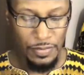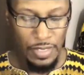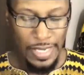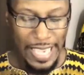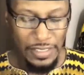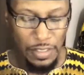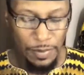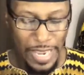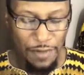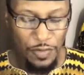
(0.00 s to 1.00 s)
As the
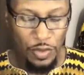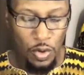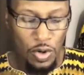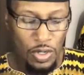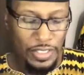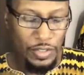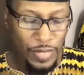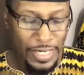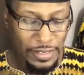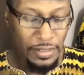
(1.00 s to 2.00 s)
demand for the oil
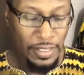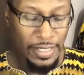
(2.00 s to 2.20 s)
increased,